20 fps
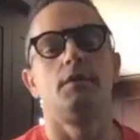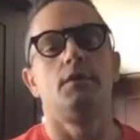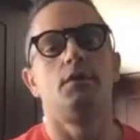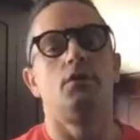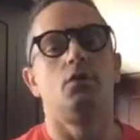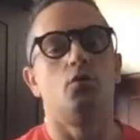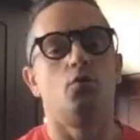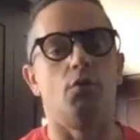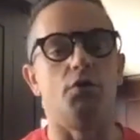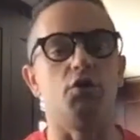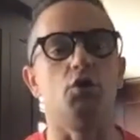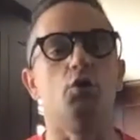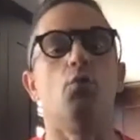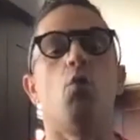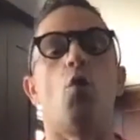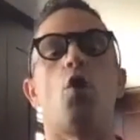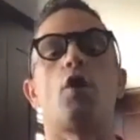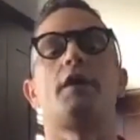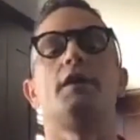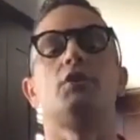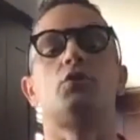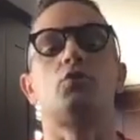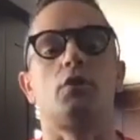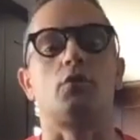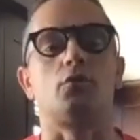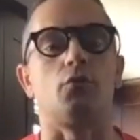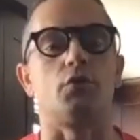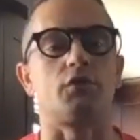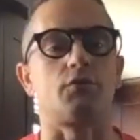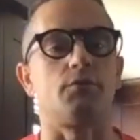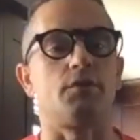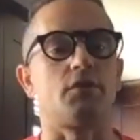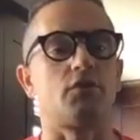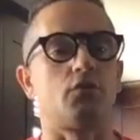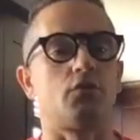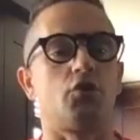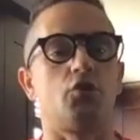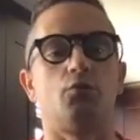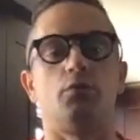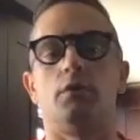when you walk into a grocery store,
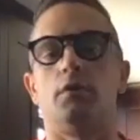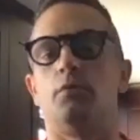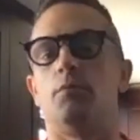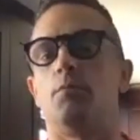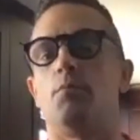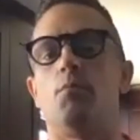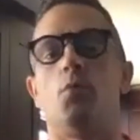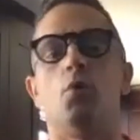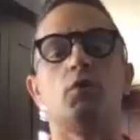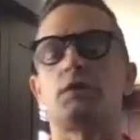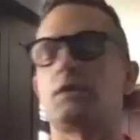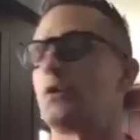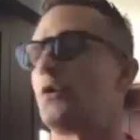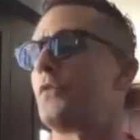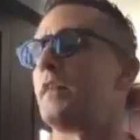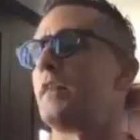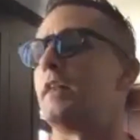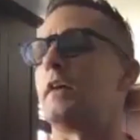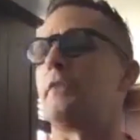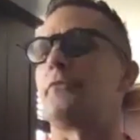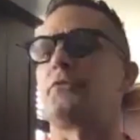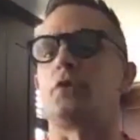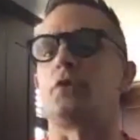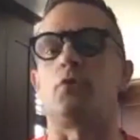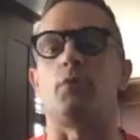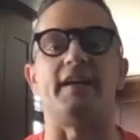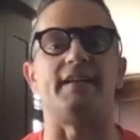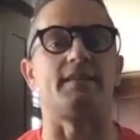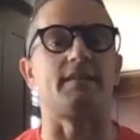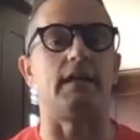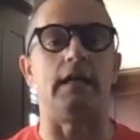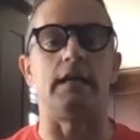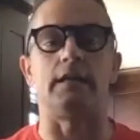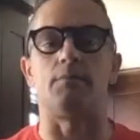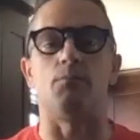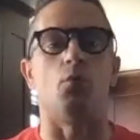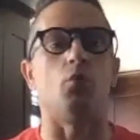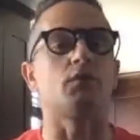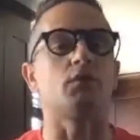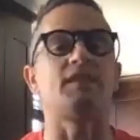you will mostly on the left or right side,
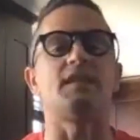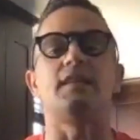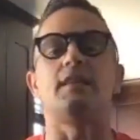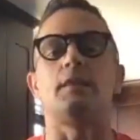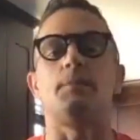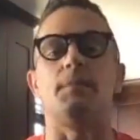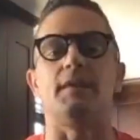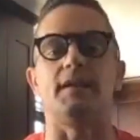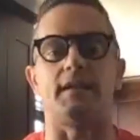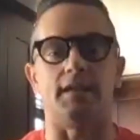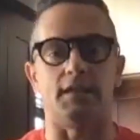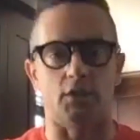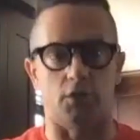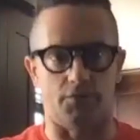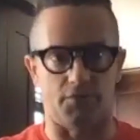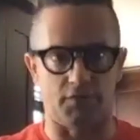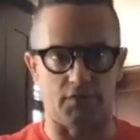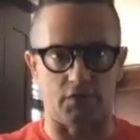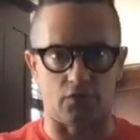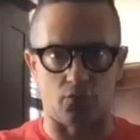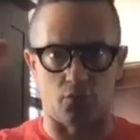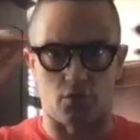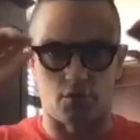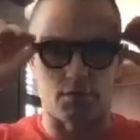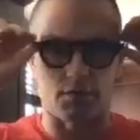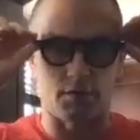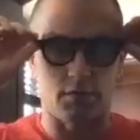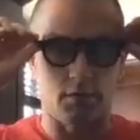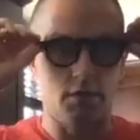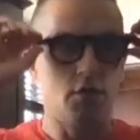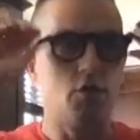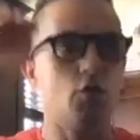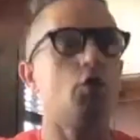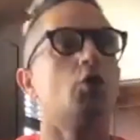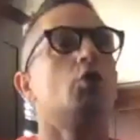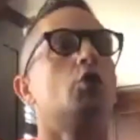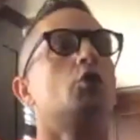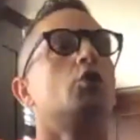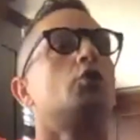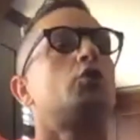mostly in the beginning of the stores,
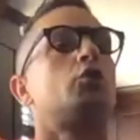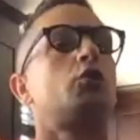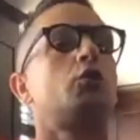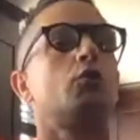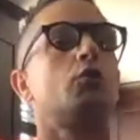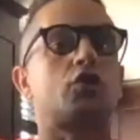huge